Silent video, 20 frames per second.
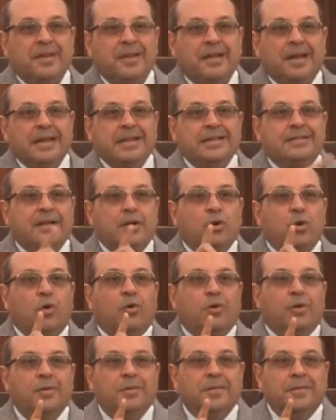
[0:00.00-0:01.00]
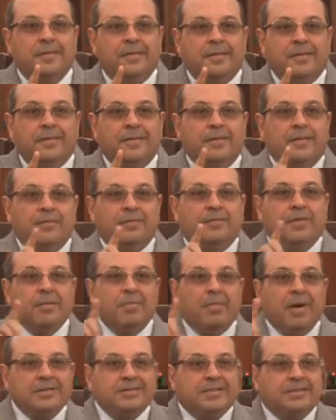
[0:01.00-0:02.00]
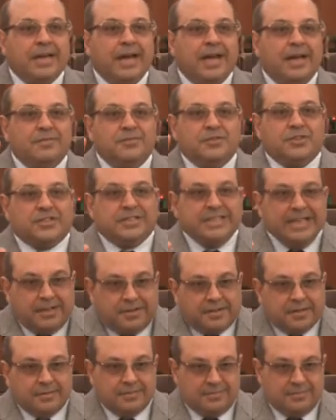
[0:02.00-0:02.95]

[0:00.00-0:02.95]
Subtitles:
And he said, look, we must have seat,